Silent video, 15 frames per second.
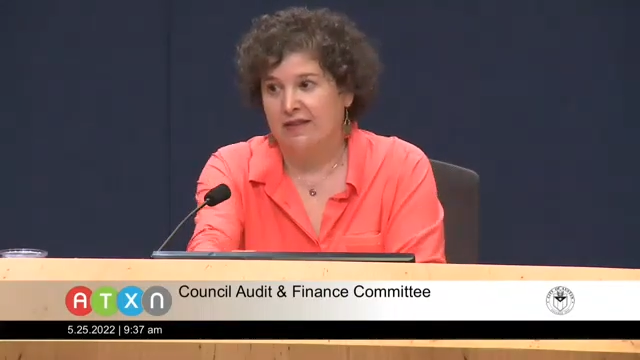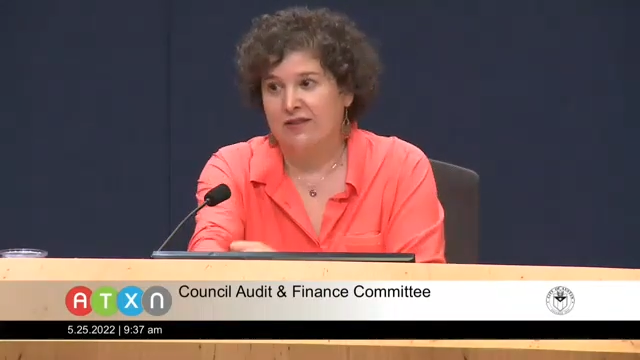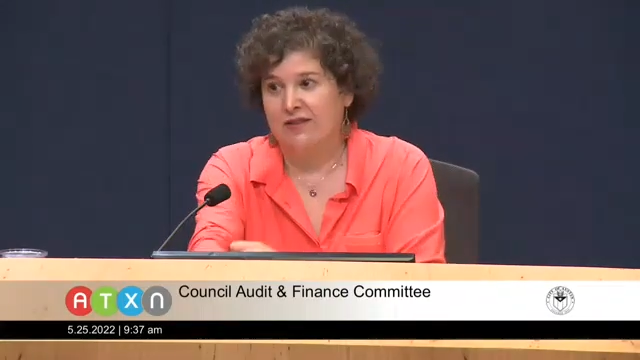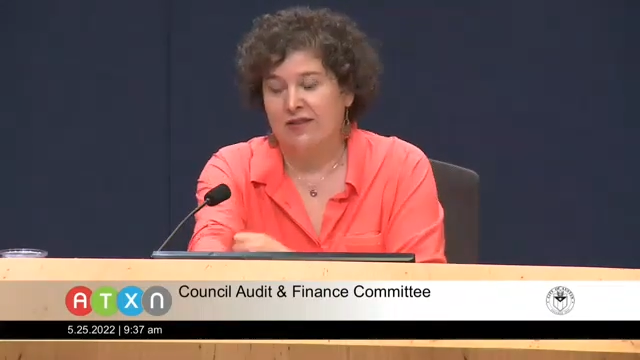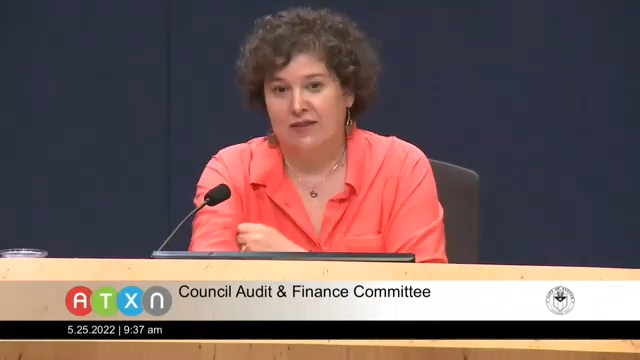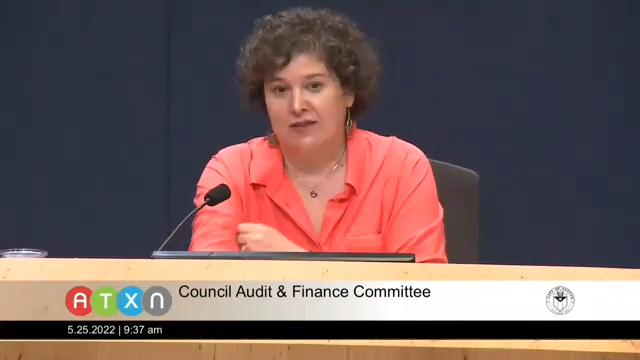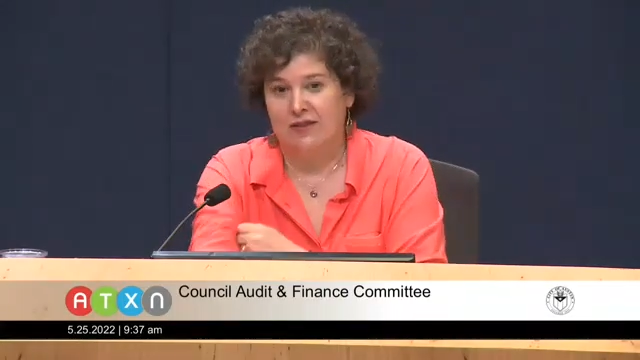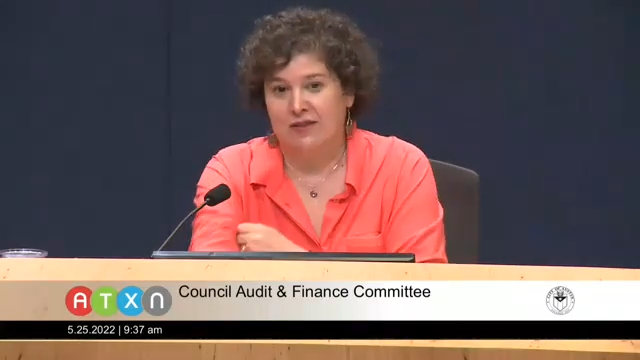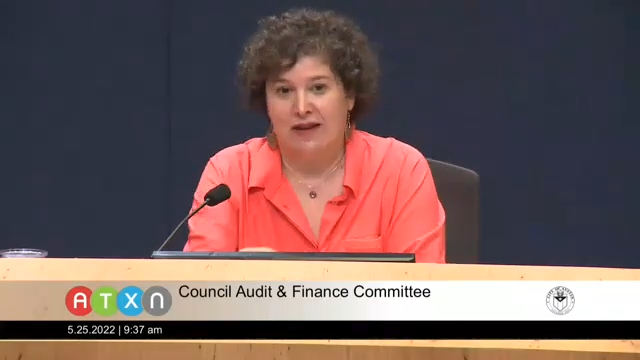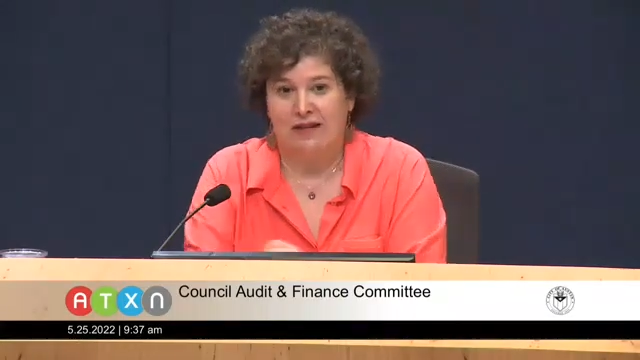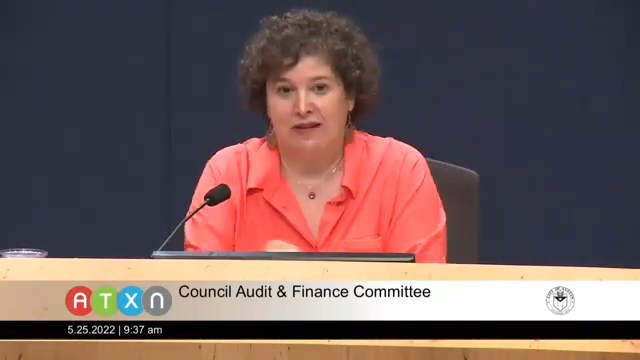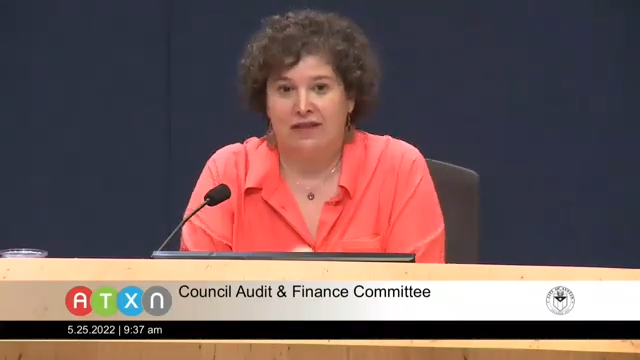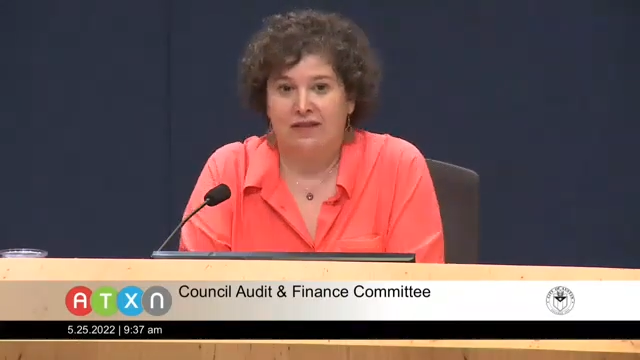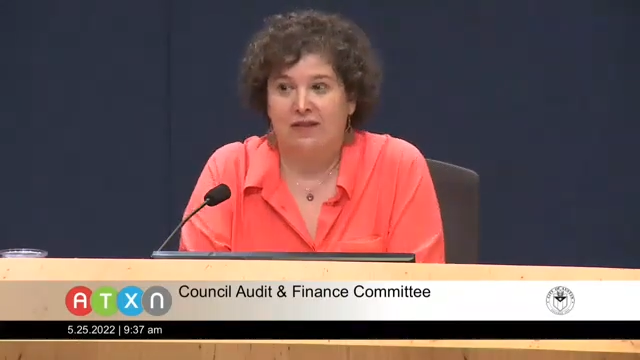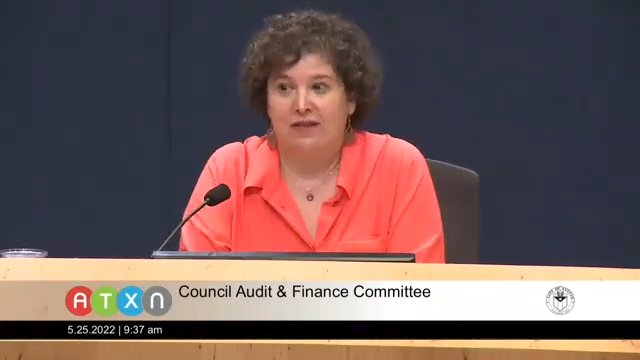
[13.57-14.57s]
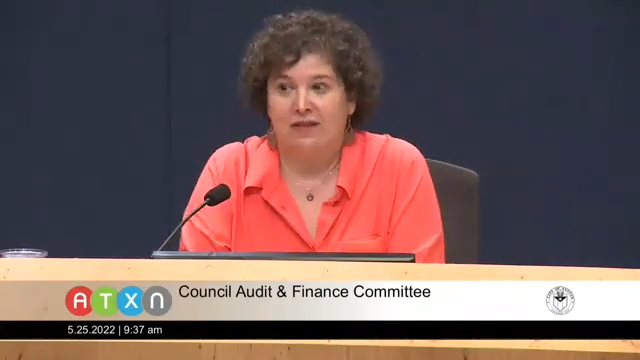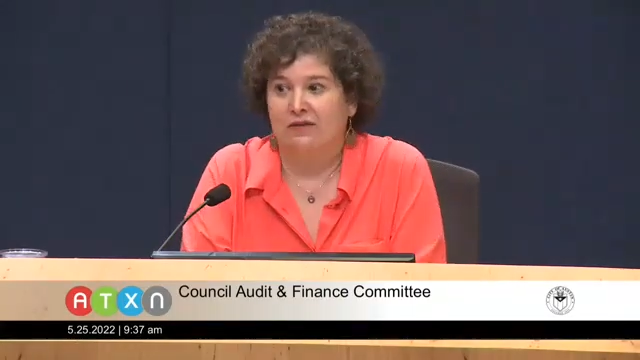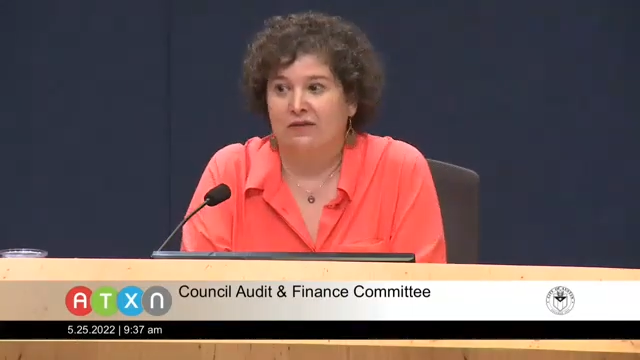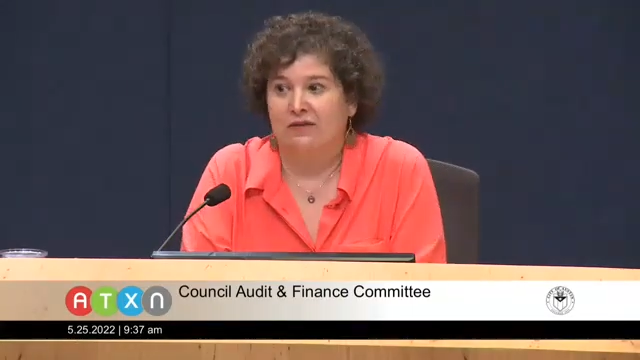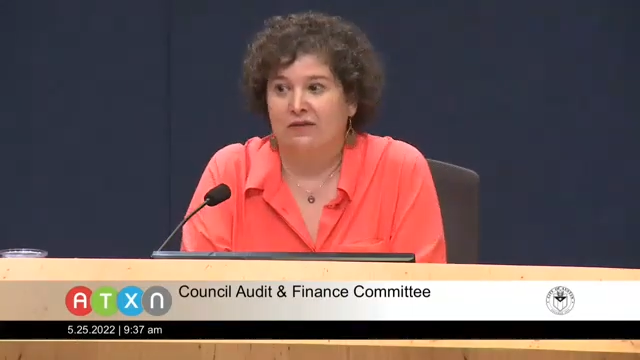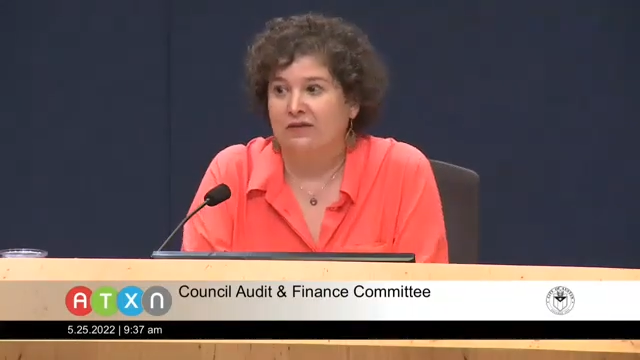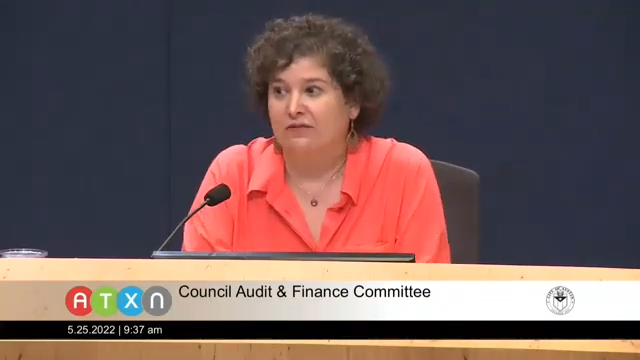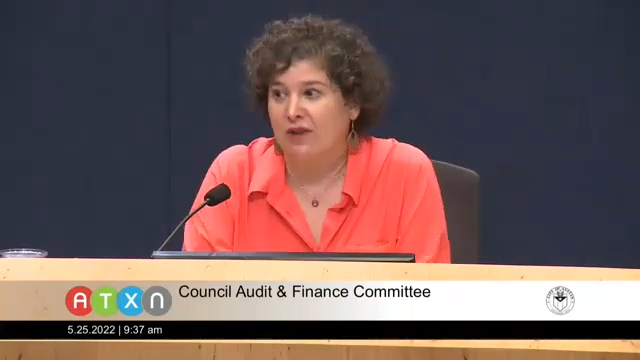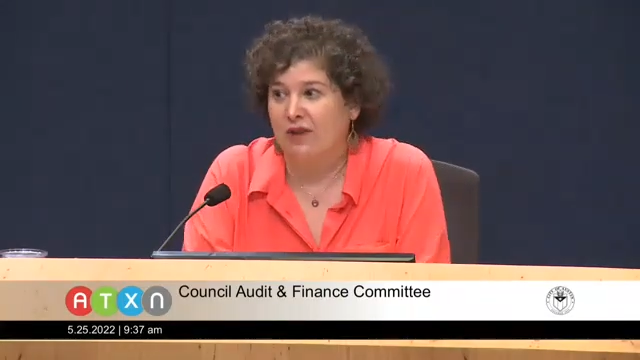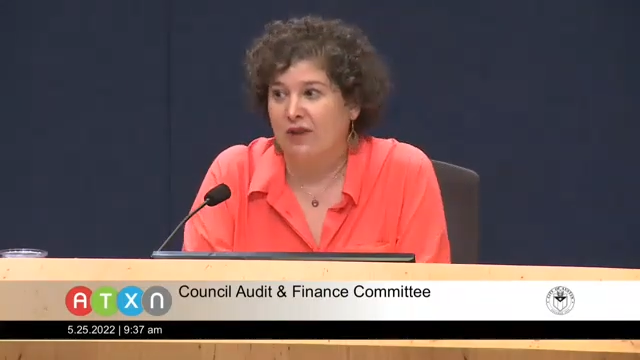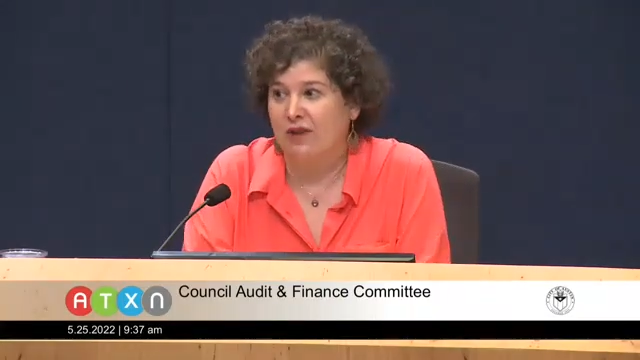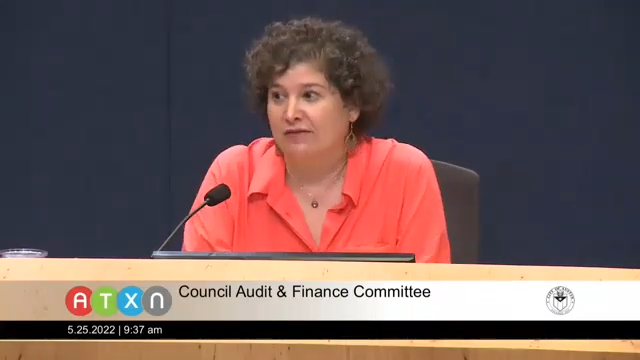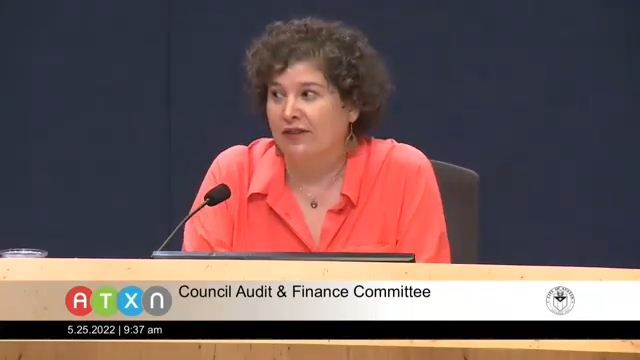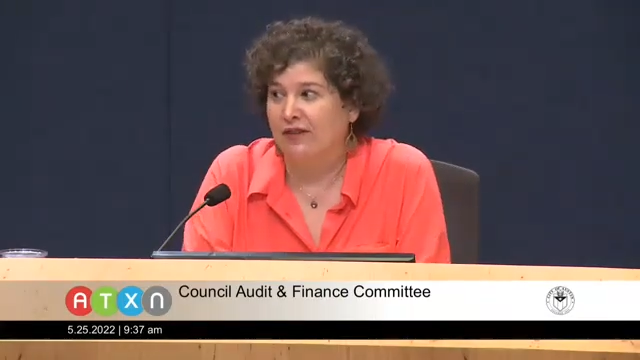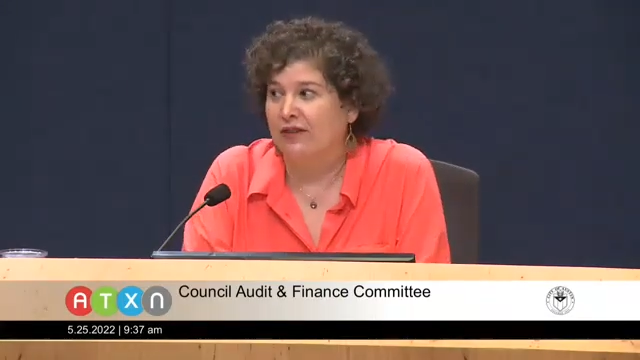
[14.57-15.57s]
such as banning the assault
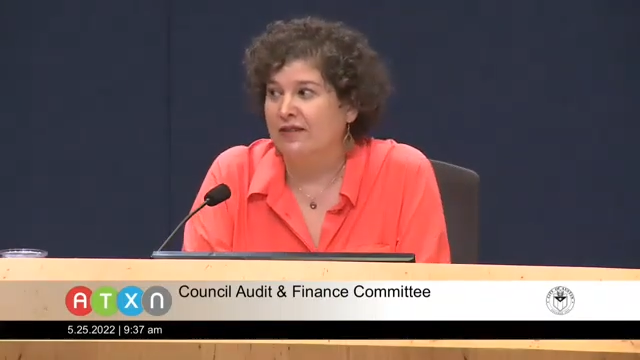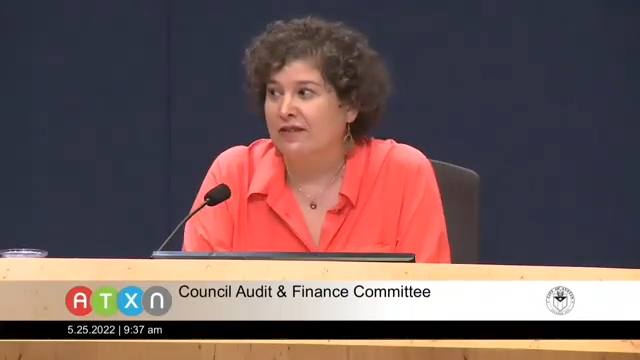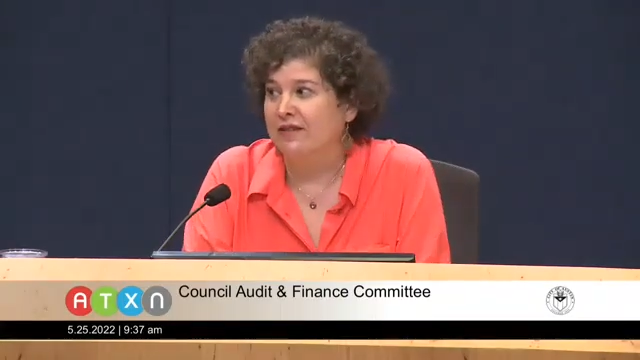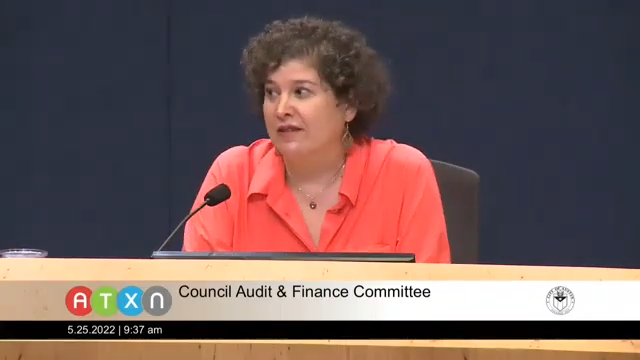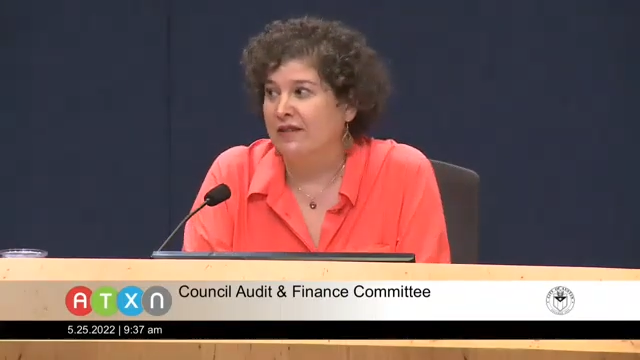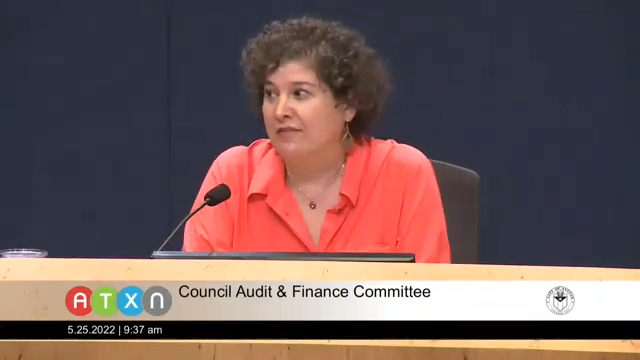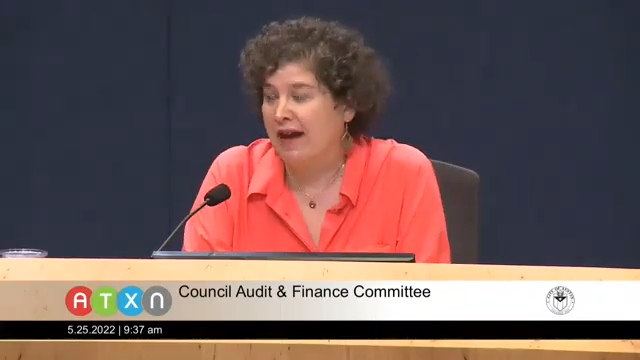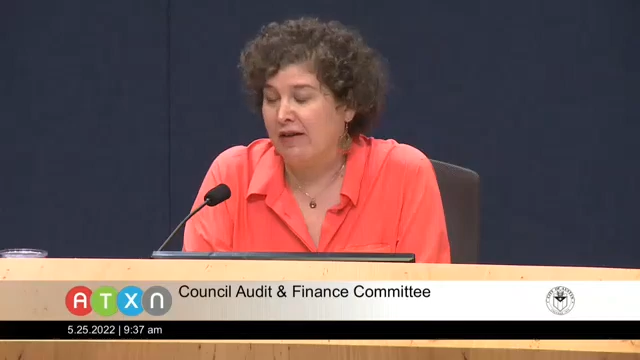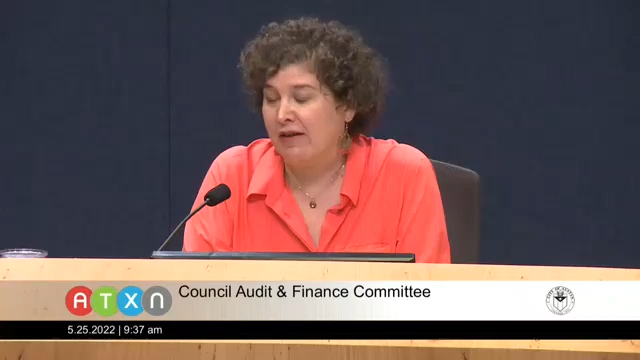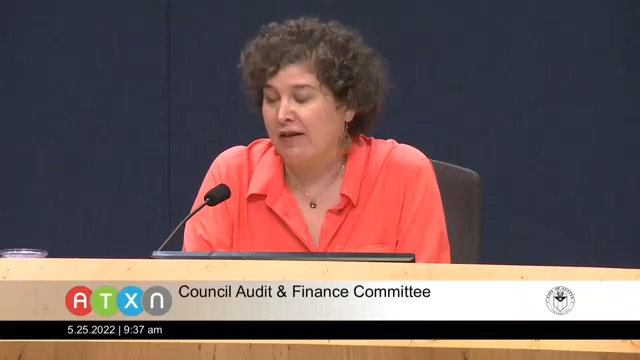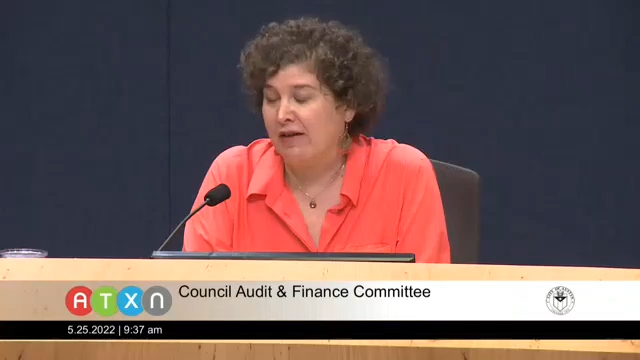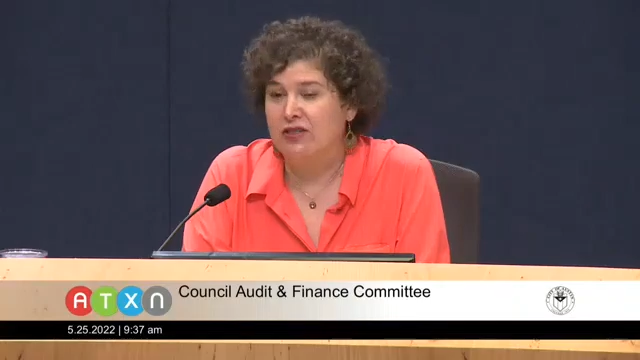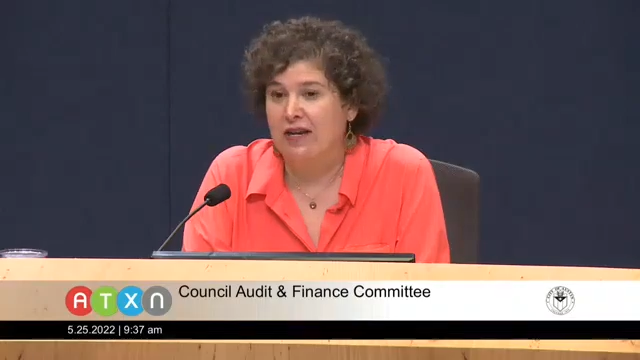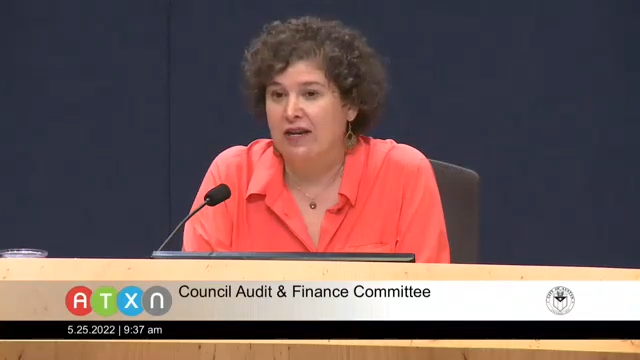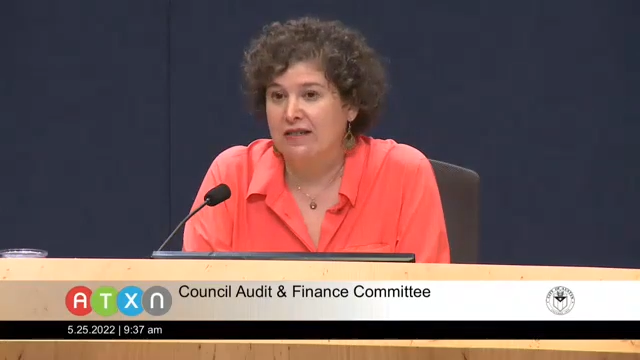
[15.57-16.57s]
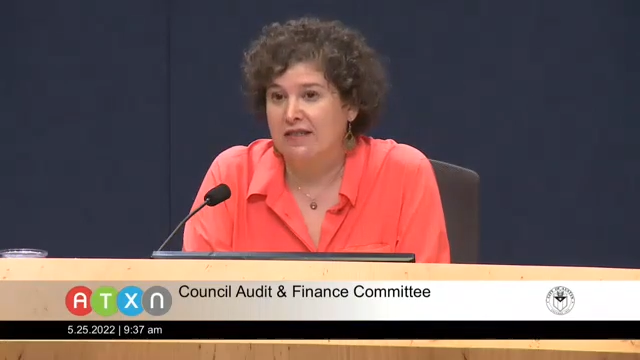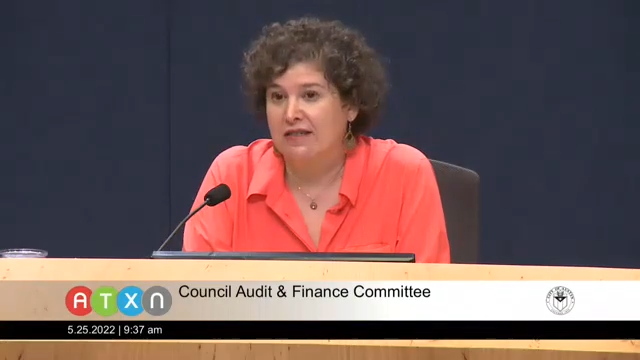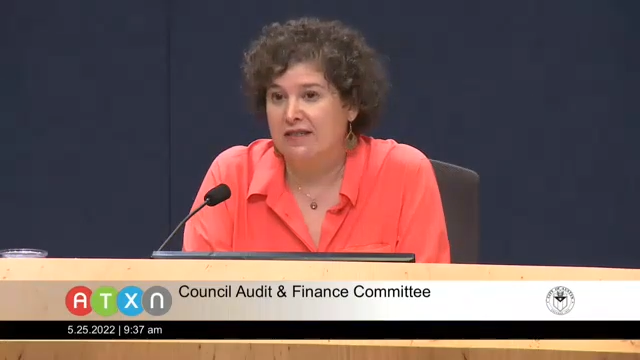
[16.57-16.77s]
rifle and background checks,